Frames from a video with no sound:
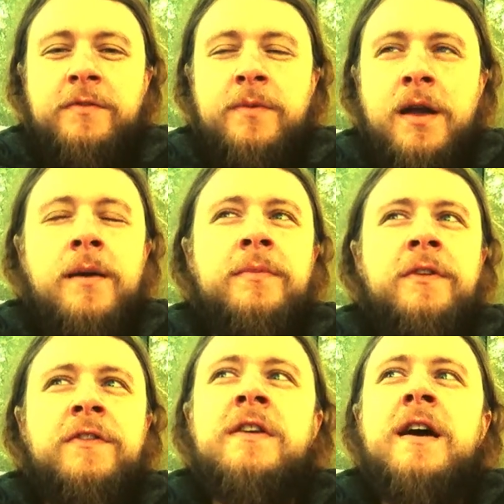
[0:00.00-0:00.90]
We come to
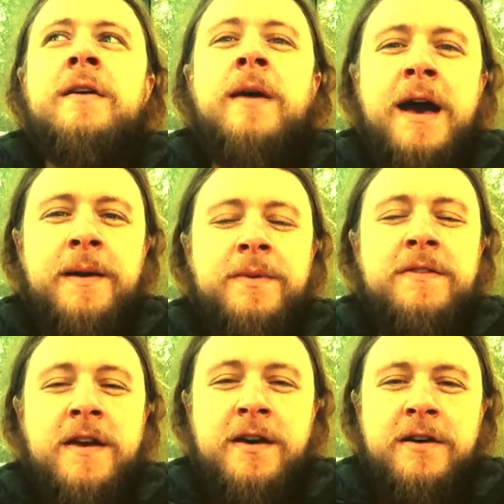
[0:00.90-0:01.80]
see how happy
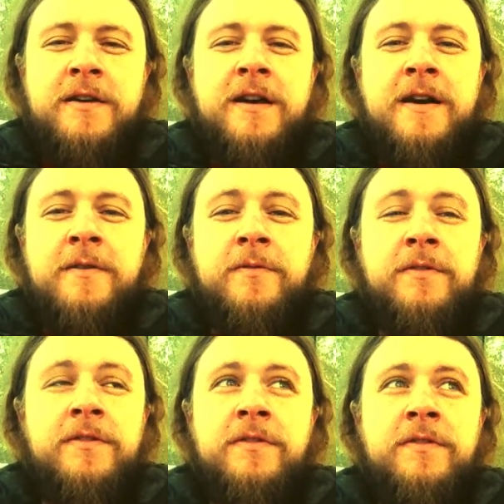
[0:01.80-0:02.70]
they are, how
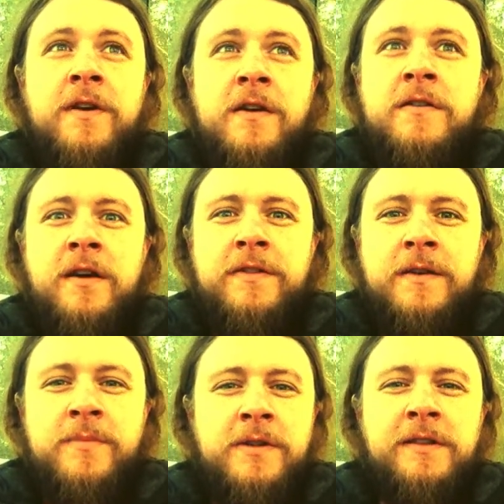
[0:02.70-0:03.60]
they're nothing
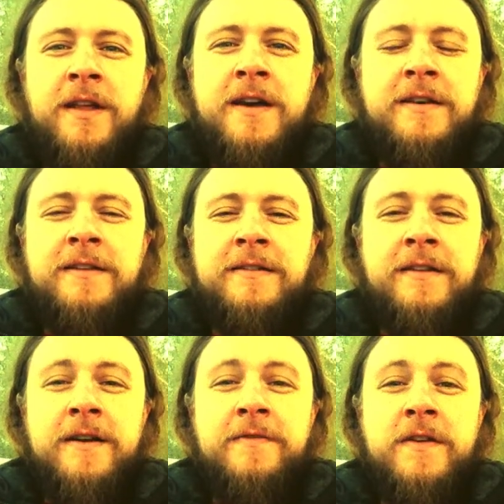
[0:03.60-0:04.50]
but light and
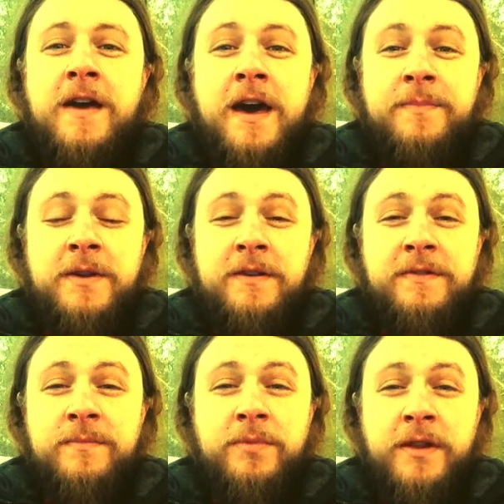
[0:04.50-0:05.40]
love and happiness
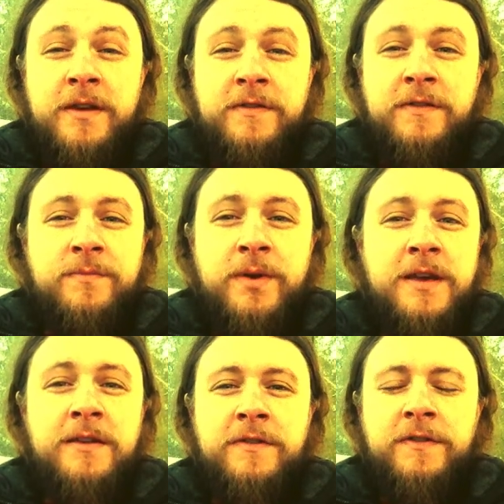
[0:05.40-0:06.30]
and bliss and
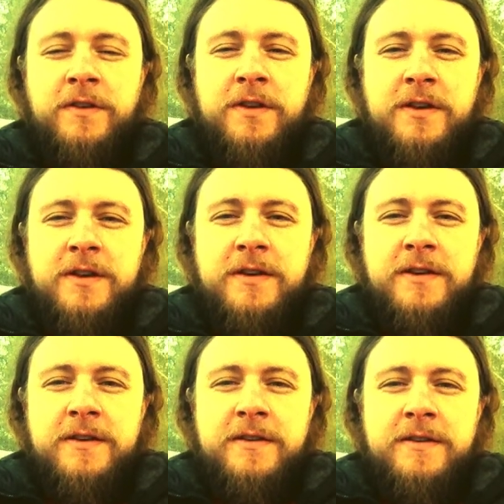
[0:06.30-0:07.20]
peace
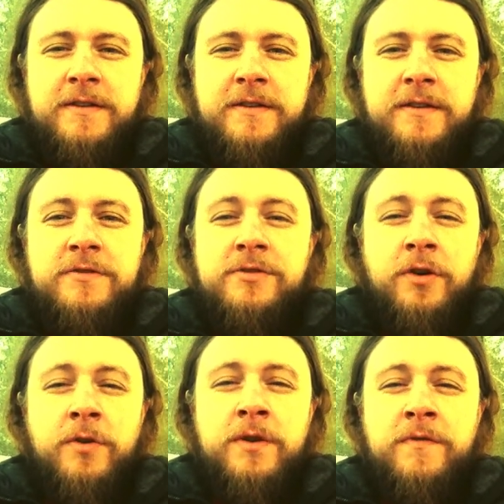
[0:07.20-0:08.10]
and
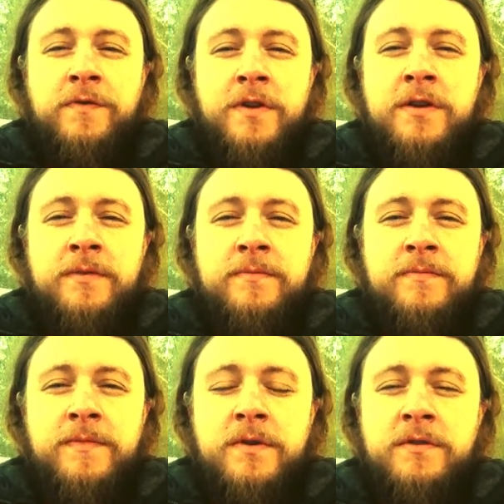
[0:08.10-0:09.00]
joy and freedom.
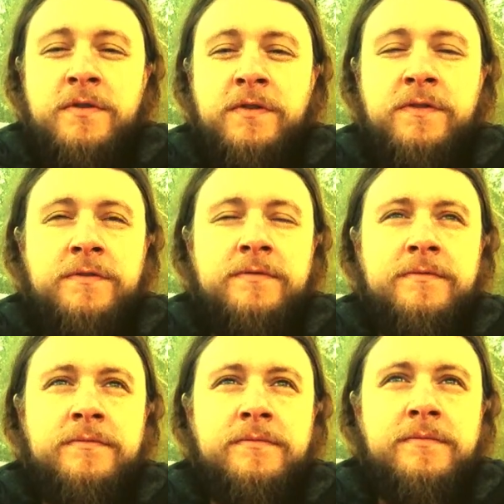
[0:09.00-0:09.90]
They're just
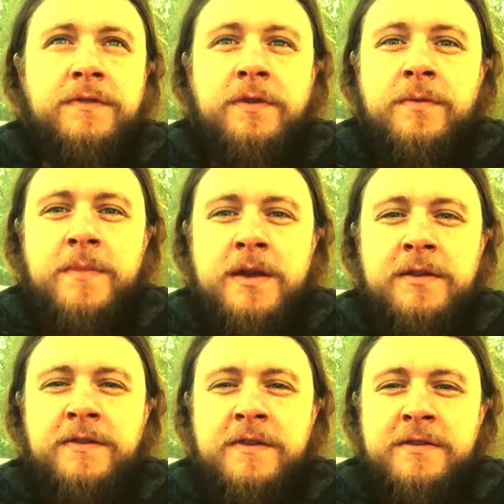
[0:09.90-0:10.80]
so
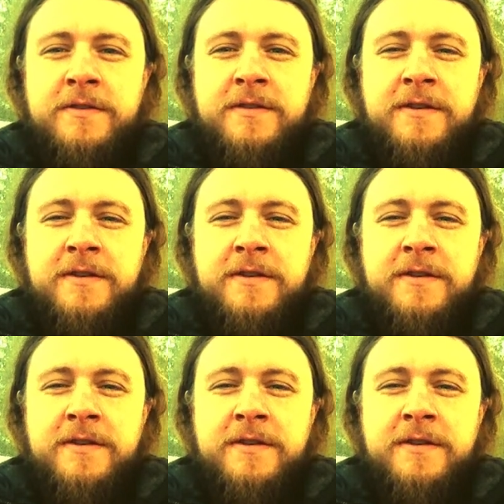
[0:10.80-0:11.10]
amazing.